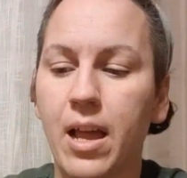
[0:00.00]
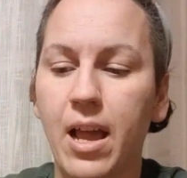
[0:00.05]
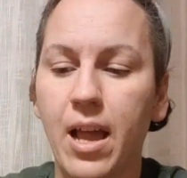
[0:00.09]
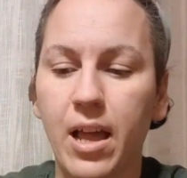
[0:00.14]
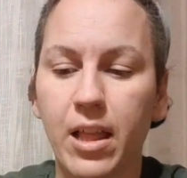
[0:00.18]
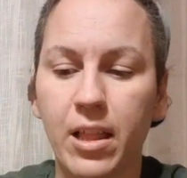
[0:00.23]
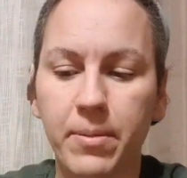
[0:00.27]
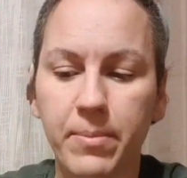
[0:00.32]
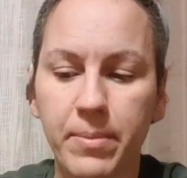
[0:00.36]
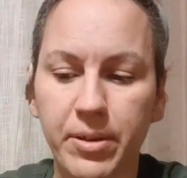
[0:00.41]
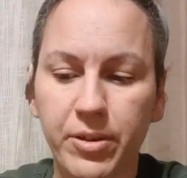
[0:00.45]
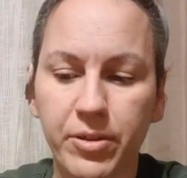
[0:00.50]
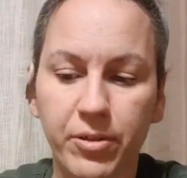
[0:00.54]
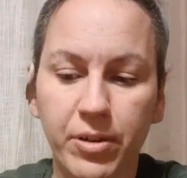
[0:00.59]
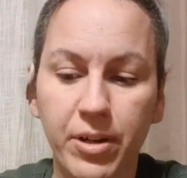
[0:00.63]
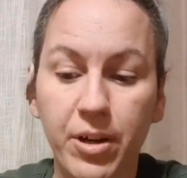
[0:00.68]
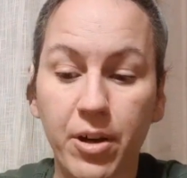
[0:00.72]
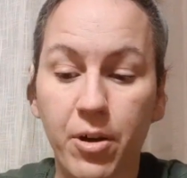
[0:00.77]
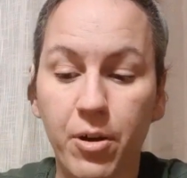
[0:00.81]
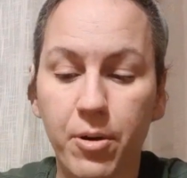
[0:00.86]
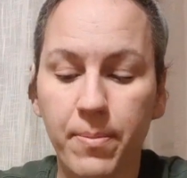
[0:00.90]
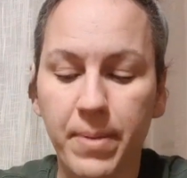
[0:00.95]
Elementary
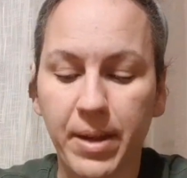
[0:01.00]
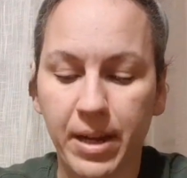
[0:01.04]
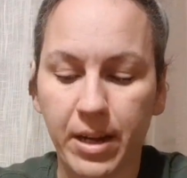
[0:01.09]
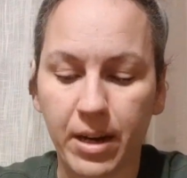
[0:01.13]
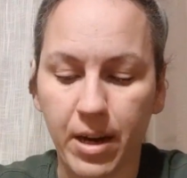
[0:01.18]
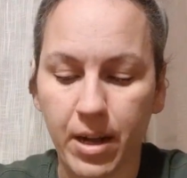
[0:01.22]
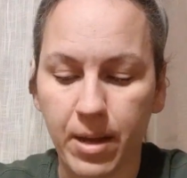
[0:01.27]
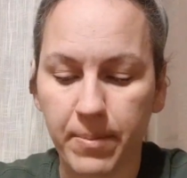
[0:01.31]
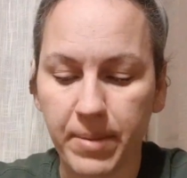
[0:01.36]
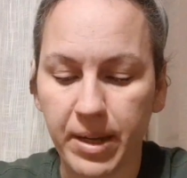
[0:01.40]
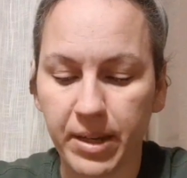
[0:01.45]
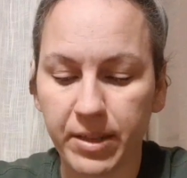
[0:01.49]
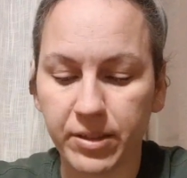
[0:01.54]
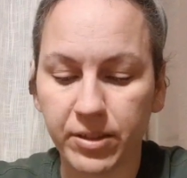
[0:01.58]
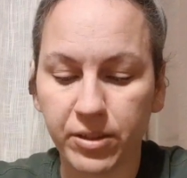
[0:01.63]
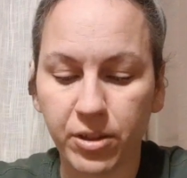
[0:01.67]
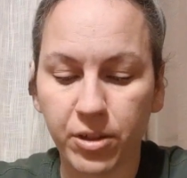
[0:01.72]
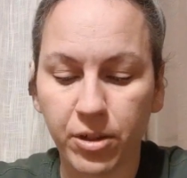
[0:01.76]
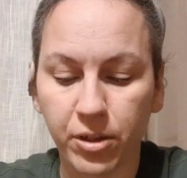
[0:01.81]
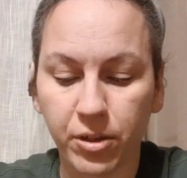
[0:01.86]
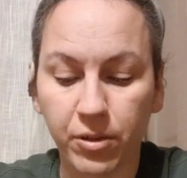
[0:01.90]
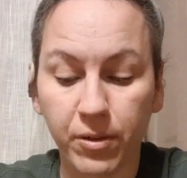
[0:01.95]
Home Economics,
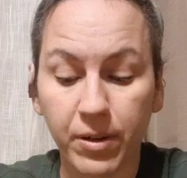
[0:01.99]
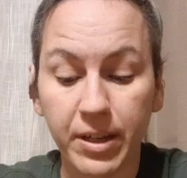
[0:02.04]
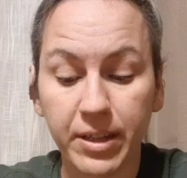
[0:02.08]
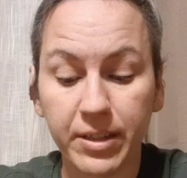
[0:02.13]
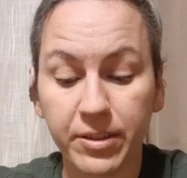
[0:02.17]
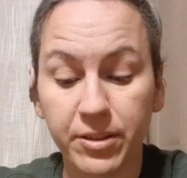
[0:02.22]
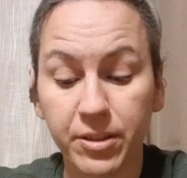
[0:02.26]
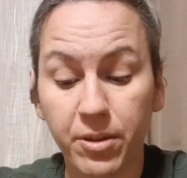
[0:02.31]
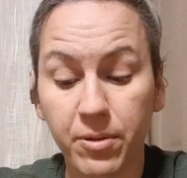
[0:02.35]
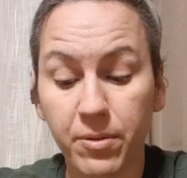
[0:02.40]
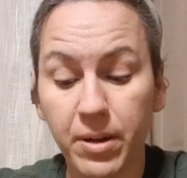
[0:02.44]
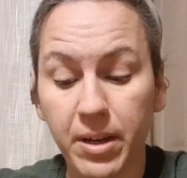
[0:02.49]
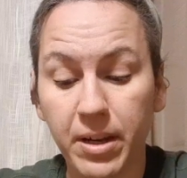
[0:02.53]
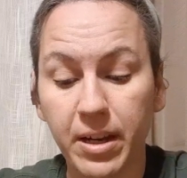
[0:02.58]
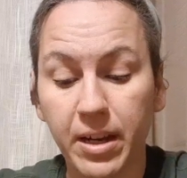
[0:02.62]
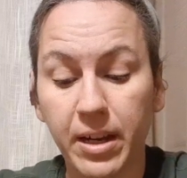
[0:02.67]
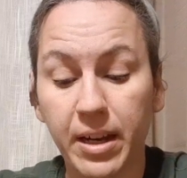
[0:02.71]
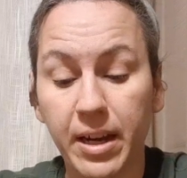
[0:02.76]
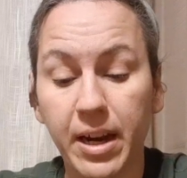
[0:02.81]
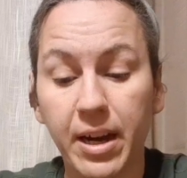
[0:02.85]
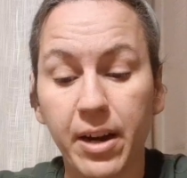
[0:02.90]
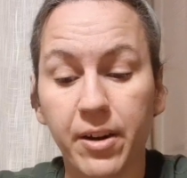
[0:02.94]
Cookery, Sewing,
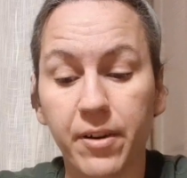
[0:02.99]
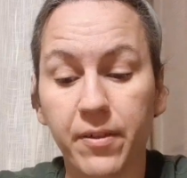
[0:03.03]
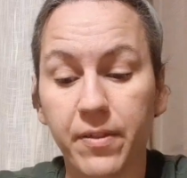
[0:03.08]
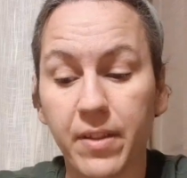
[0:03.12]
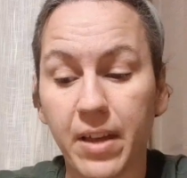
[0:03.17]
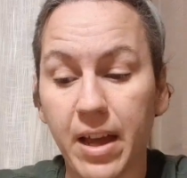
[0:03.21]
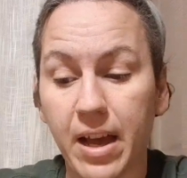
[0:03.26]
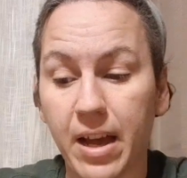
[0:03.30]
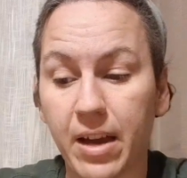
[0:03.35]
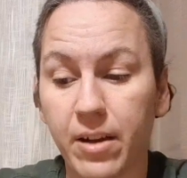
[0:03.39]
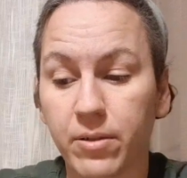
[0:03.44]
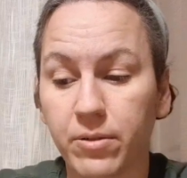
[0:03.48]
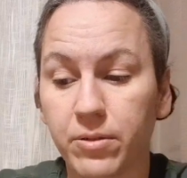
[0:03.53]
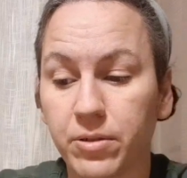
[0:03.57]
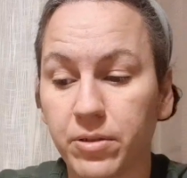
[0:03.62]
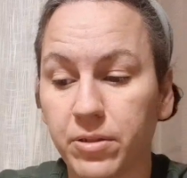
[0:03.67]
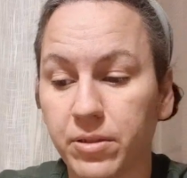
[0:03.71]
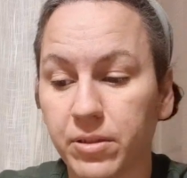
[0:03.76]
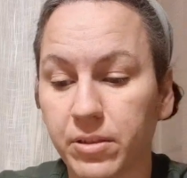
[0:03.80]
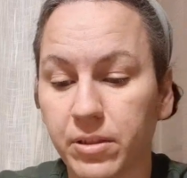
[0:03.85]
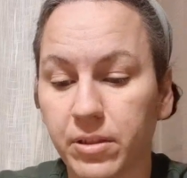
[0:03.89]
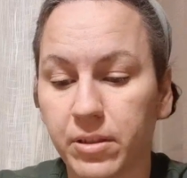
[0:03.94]
and Care of the
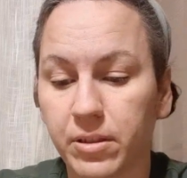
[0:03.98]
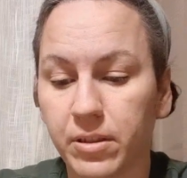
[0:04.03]
House.